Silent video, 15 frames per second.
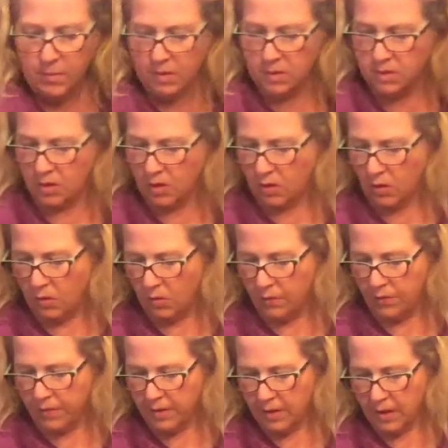So
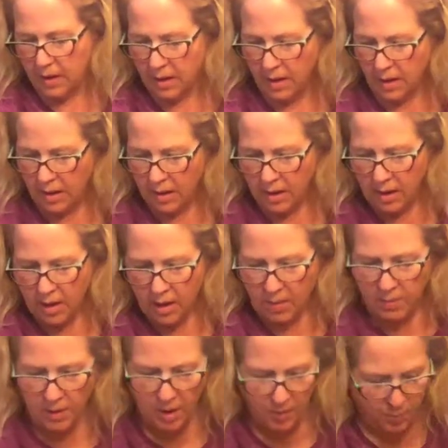
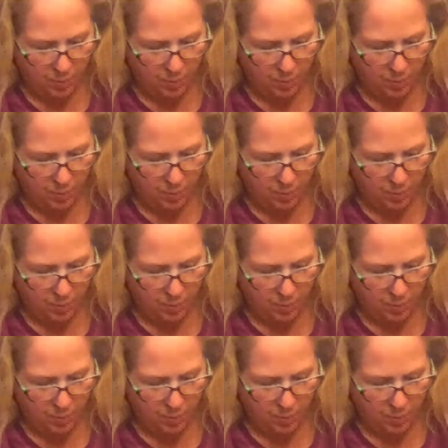I'm gonna